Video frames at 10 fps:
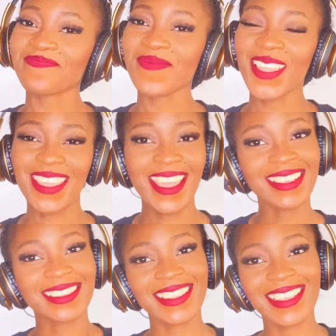And
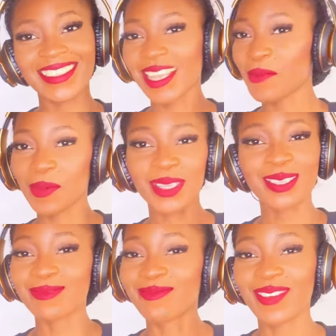yes, I'm about
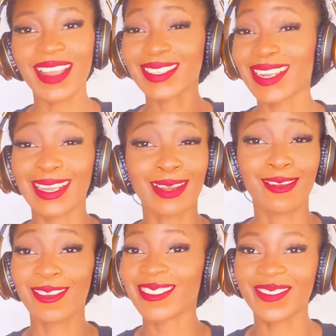to react to like a
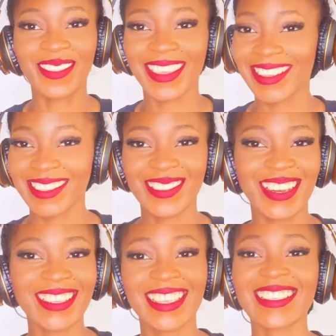lot of things, so
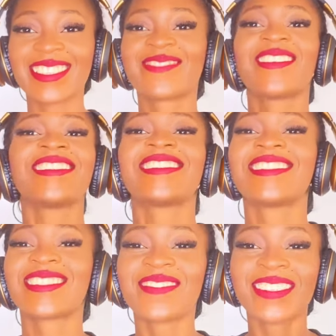let's get straight
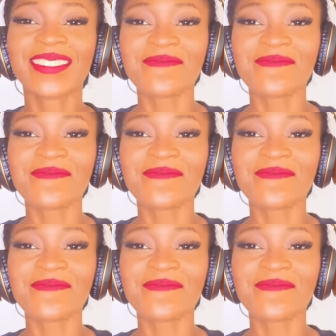into it.